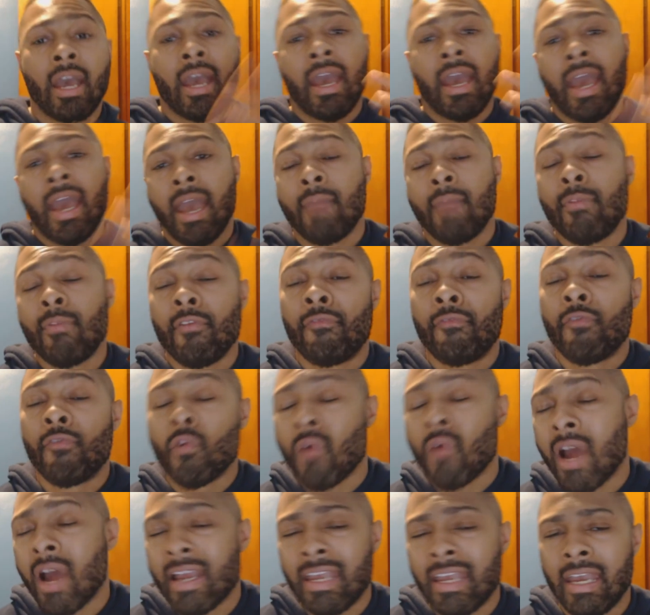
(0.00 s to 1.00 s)
Hey,
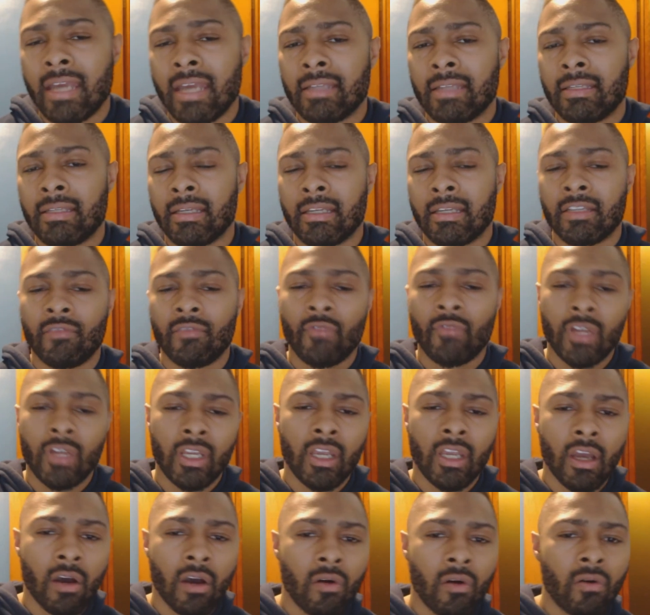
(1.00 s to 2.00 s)
before I get into this
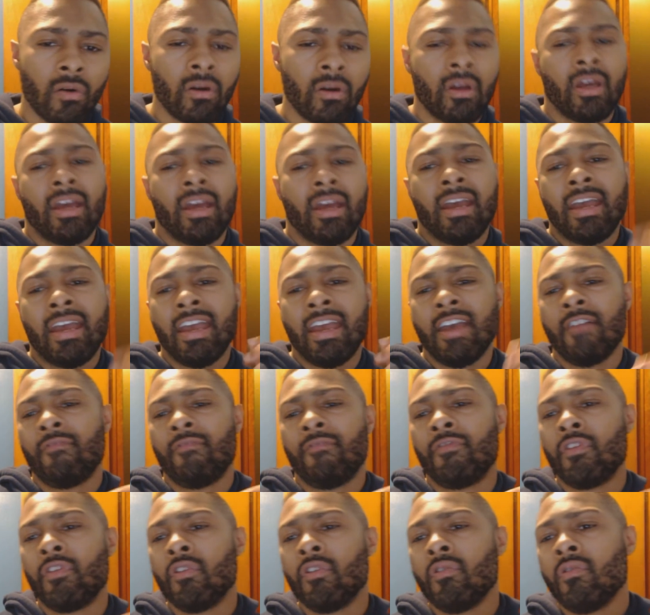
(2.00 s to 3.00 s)
video,
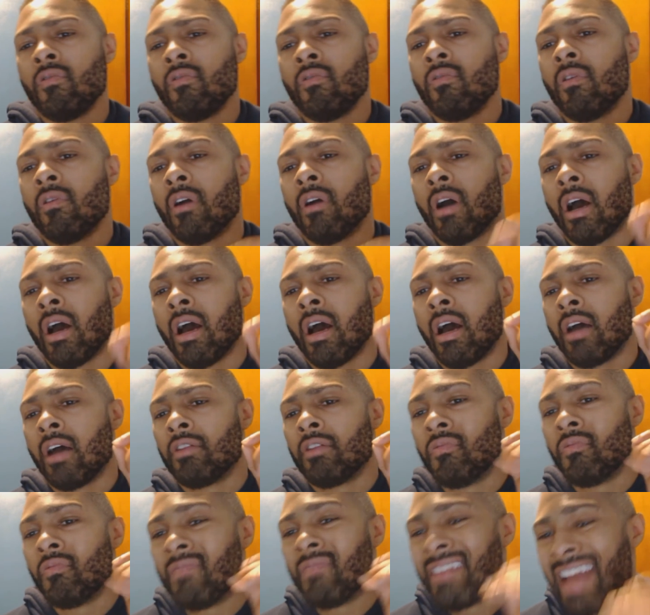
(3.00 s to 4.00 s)
if you uh,
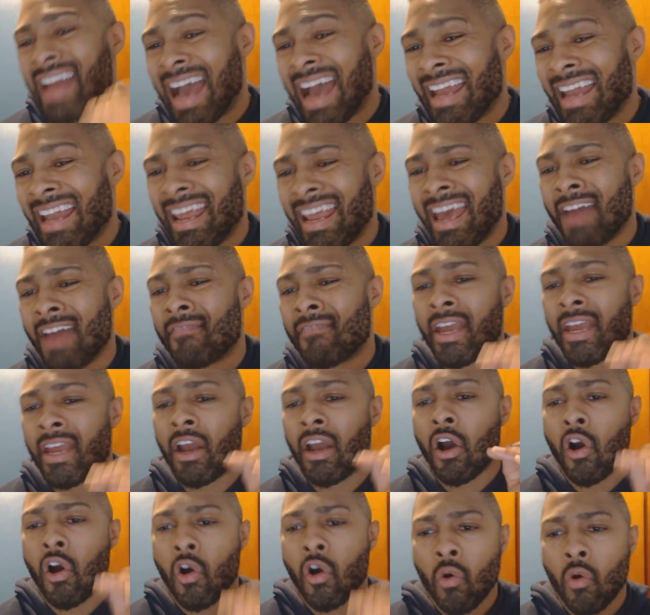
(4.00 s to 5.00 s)
do not have a
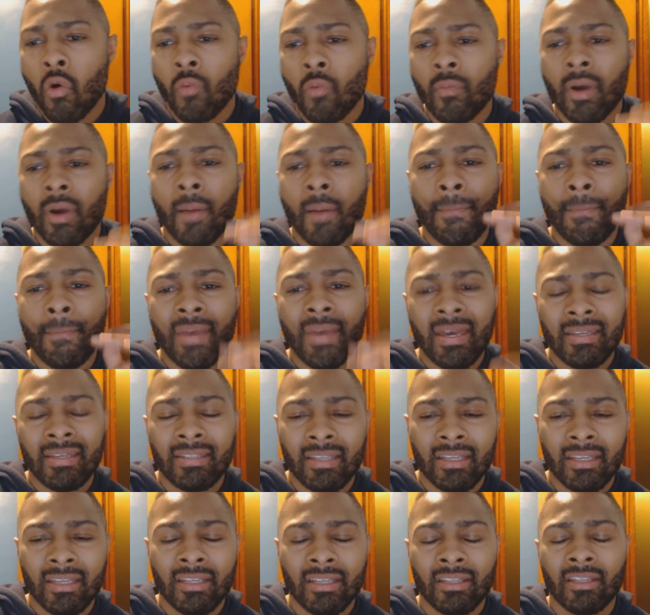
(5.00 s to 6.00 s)
home
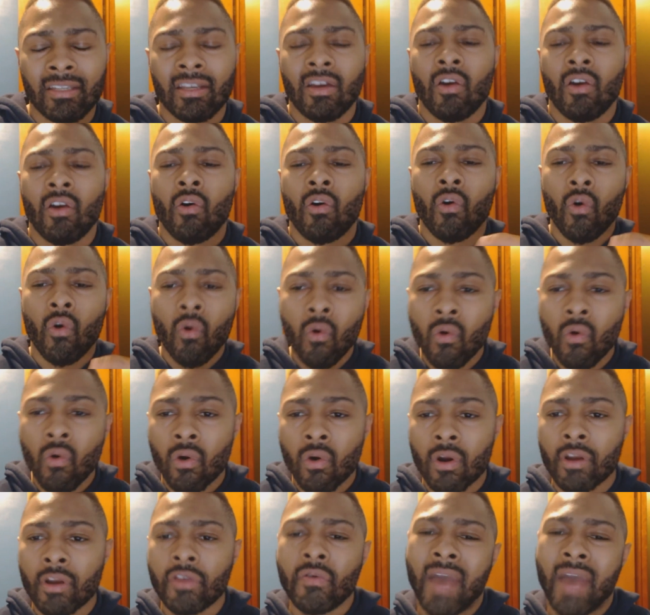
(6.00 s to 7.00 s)
business
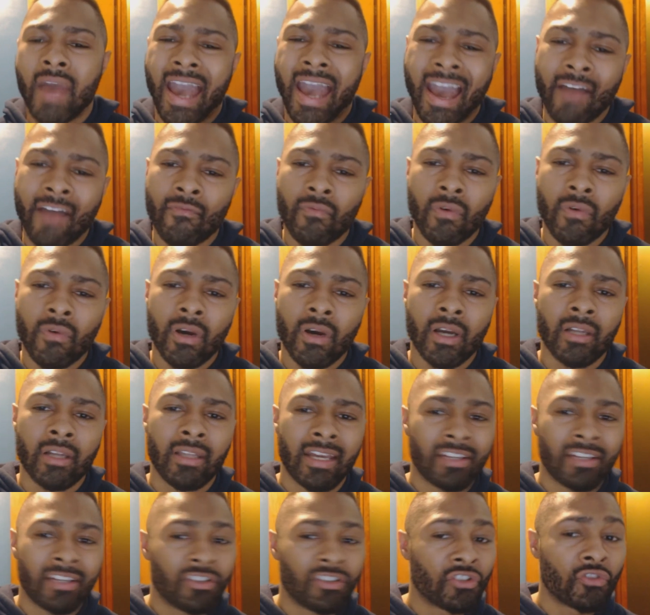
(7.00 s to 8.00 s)
or you have one
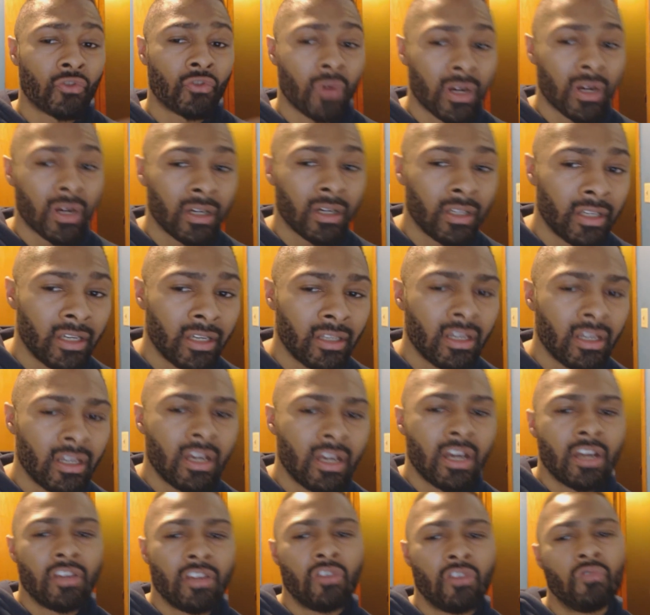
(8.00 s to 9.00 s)
that's struggling,
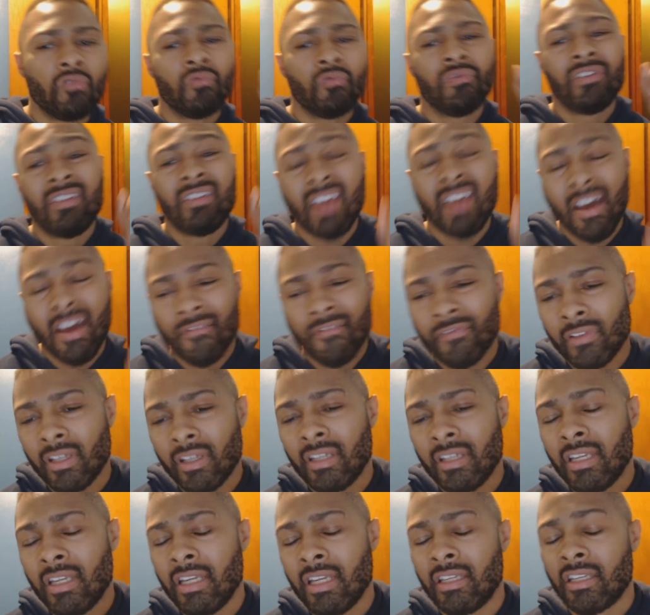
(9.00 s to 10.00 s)
you
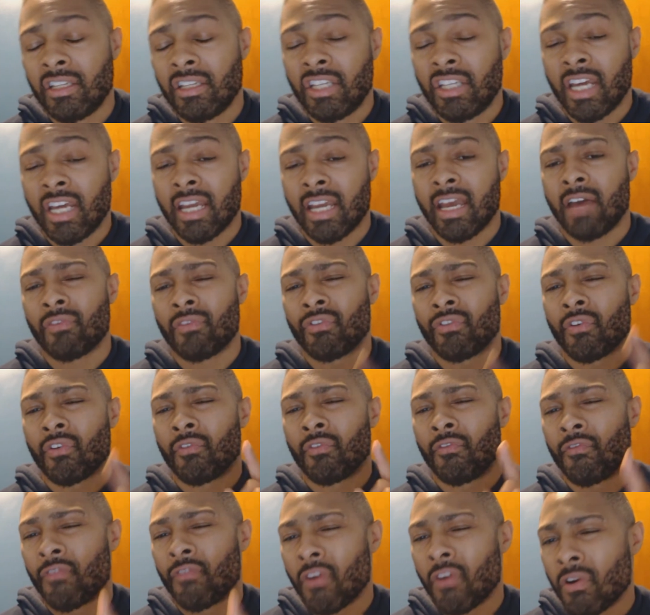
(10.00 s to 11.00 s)
definitely need to check out the
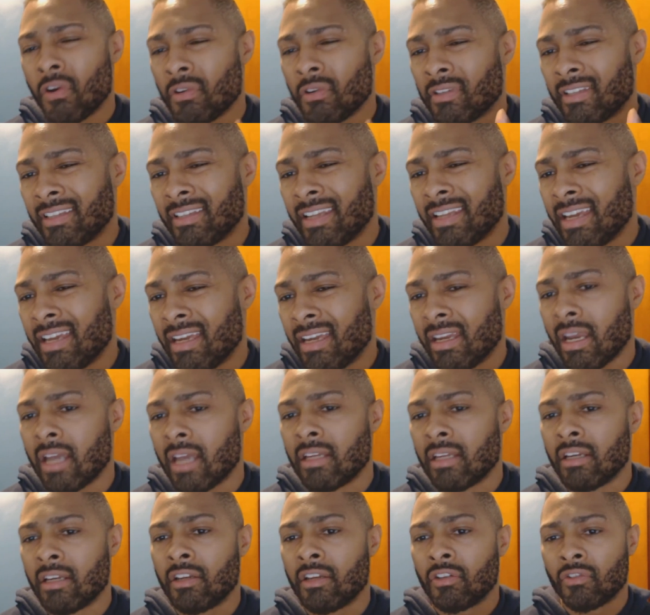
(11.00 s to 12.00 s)
first link
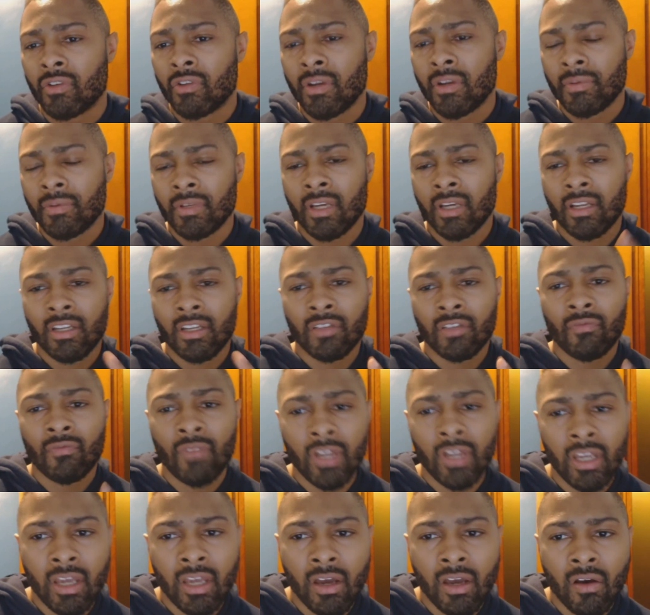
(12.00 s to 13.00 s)
in the description of this
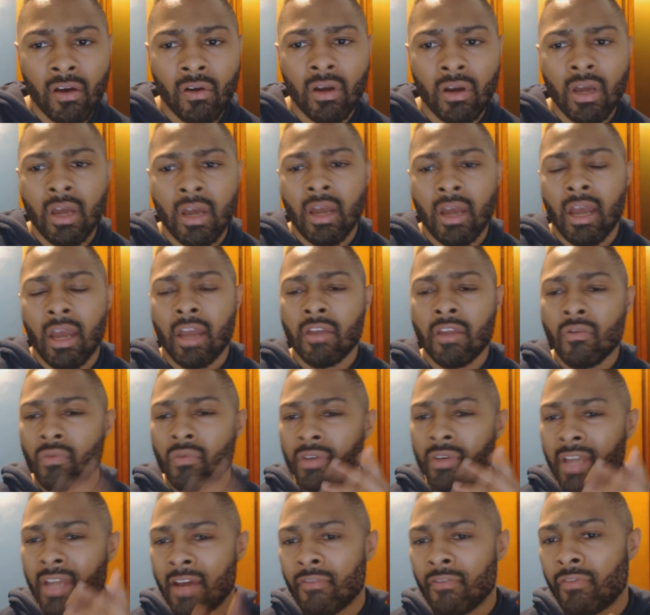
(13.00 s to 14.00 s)
video, and you
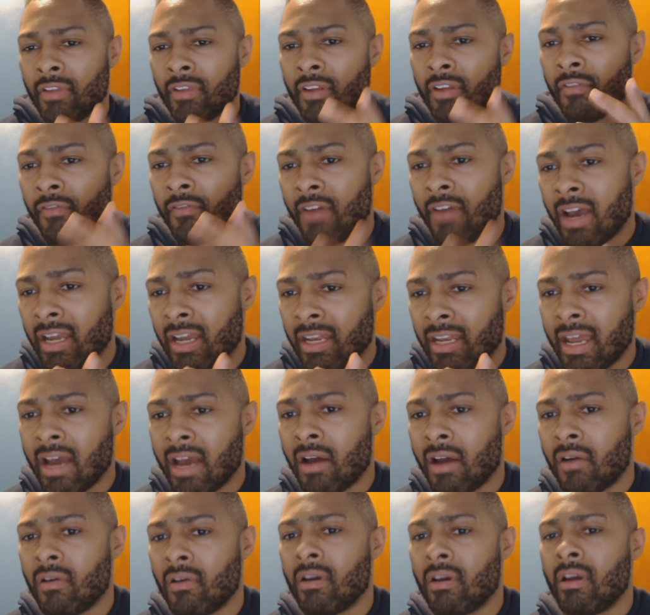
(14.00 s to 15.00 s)
will definitely find
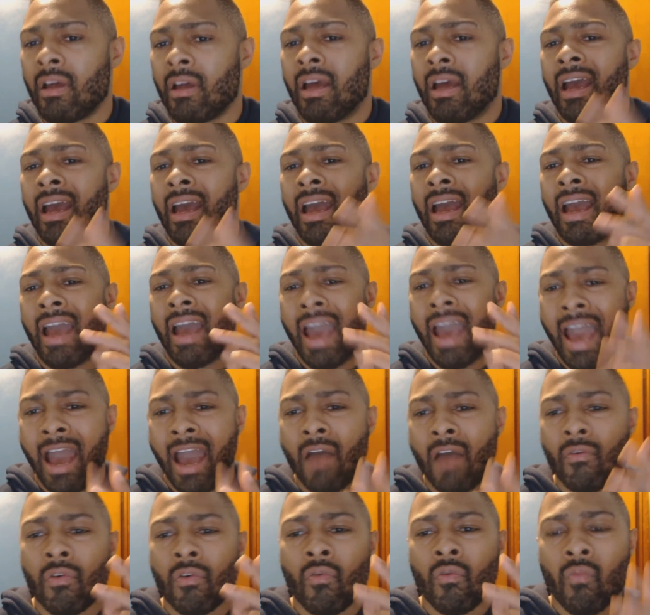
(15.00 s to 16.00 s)
out
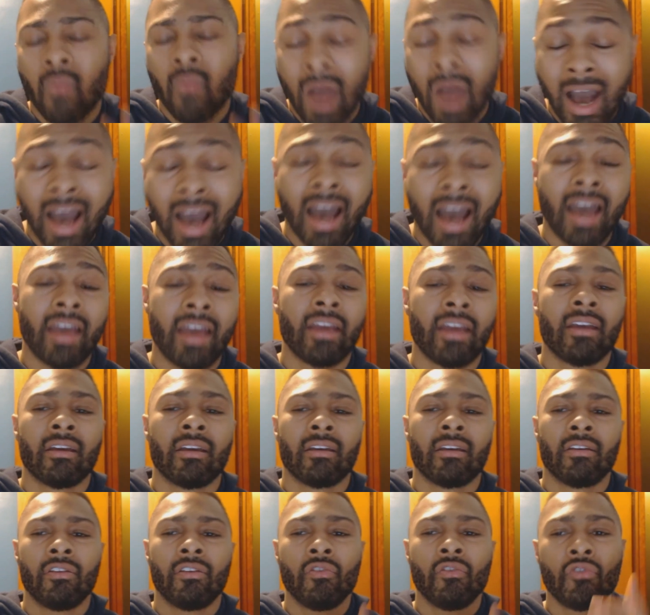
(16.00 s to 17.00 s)
how and why
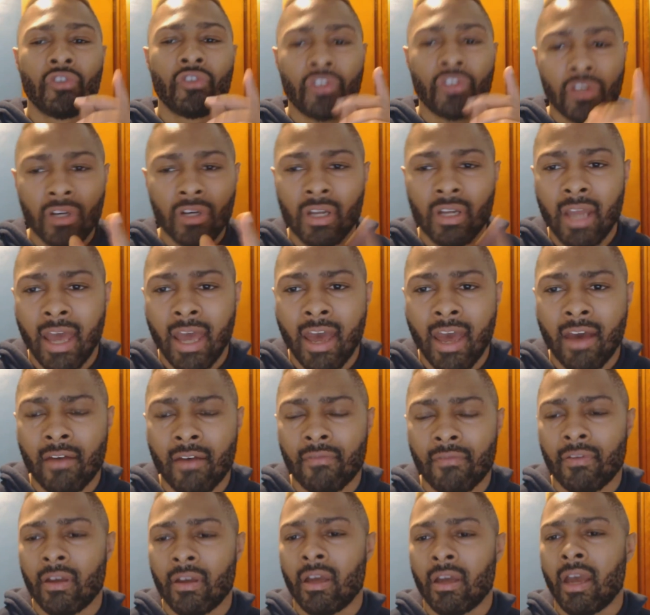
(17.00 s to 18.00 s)
you should
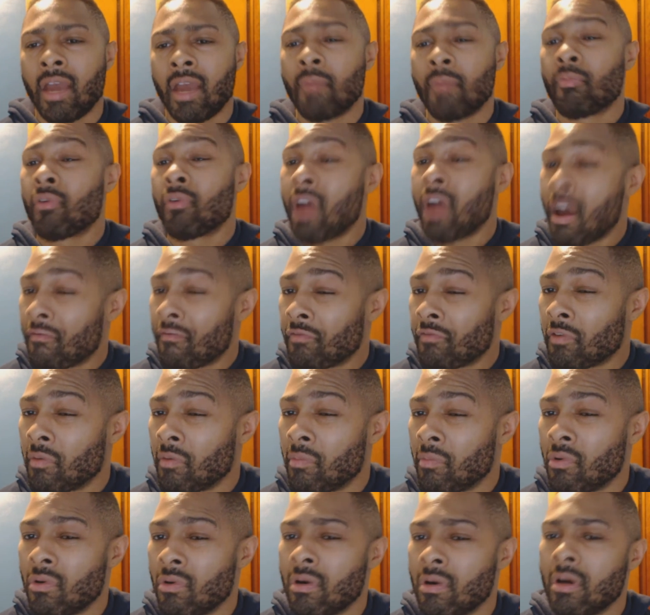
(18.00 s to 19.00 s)
have a
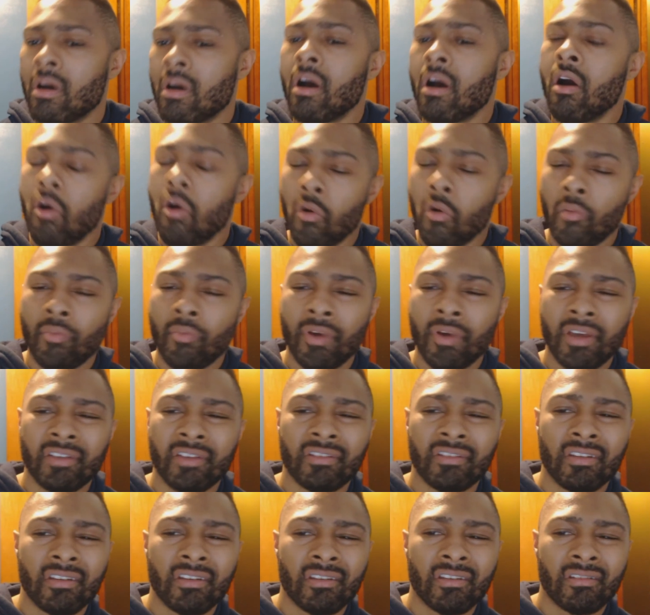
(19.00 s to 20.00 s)
profitable home
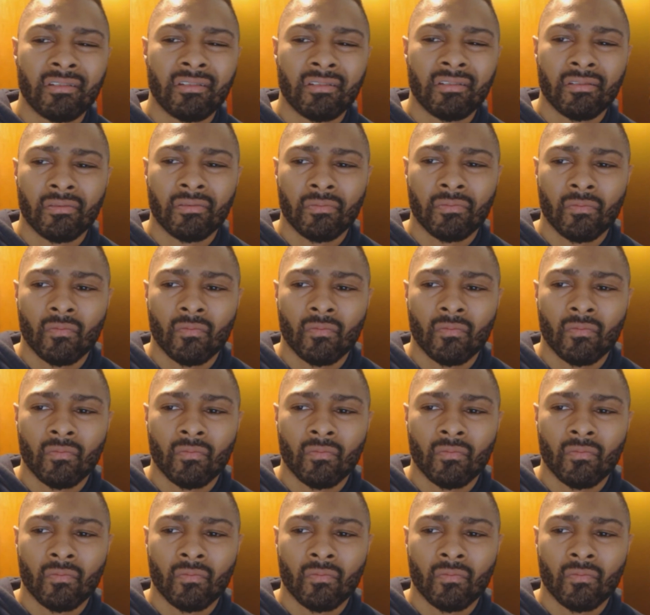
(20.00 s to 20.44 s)
business.